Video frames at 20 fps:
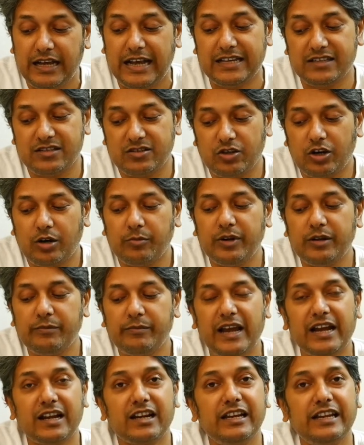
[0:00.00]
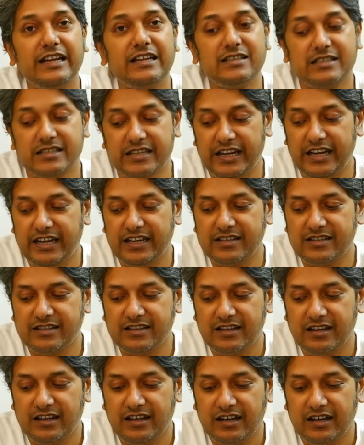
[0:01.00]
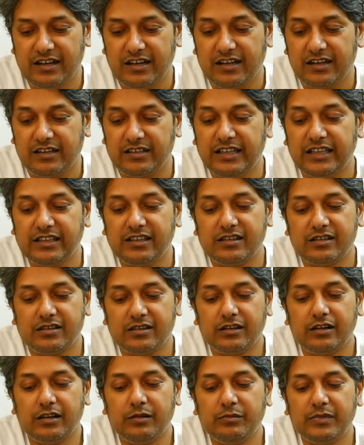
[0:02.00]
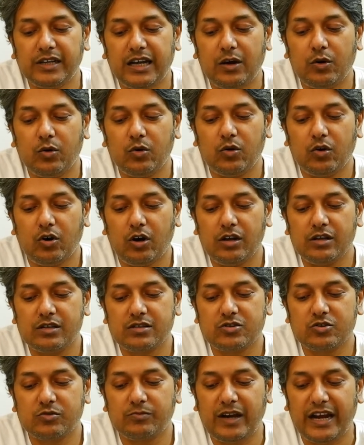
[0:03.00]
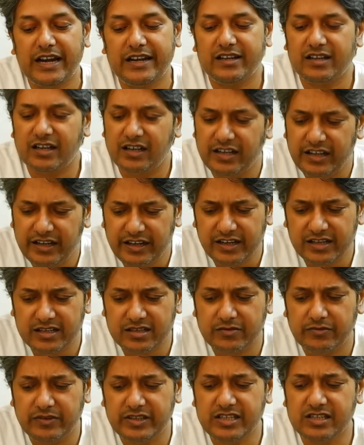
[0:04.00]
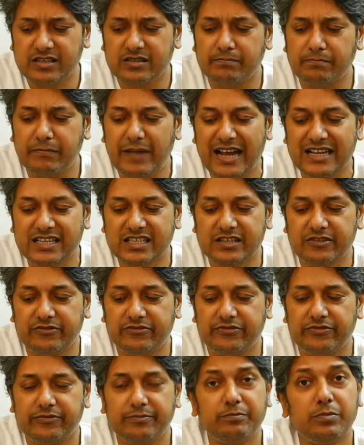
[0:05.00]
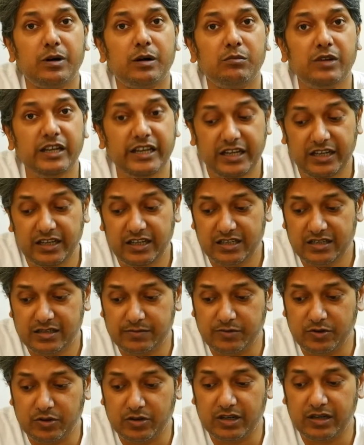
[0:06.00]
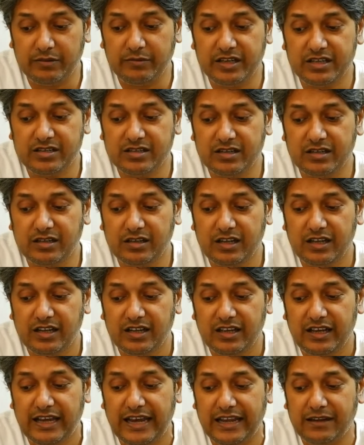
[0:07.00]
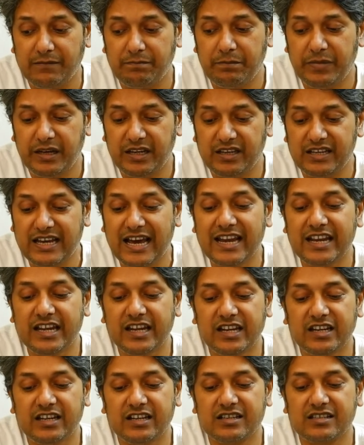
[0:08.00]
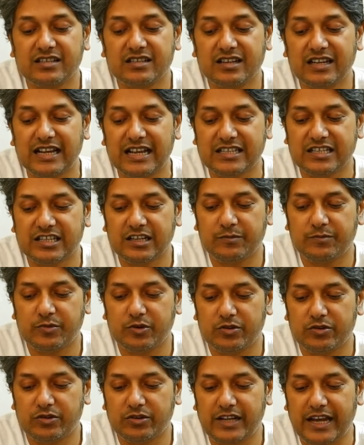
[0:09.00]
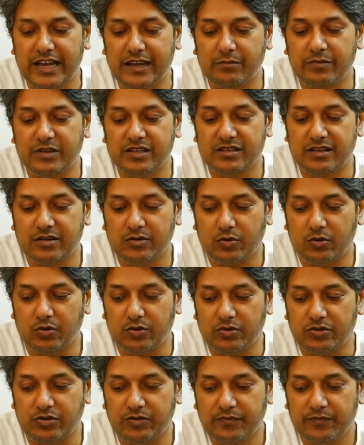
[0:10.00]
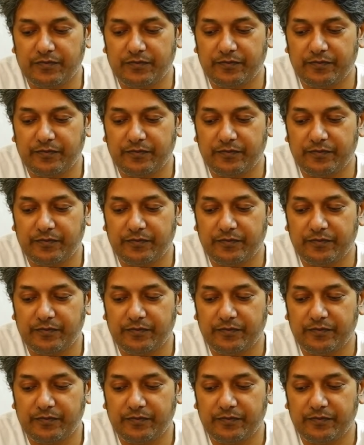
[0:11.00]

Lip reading: As Norman Maclean says, that the term now calls to mind a lyrics which is massive, public in its proclamation, and pindaric in its classic prototype is an ode.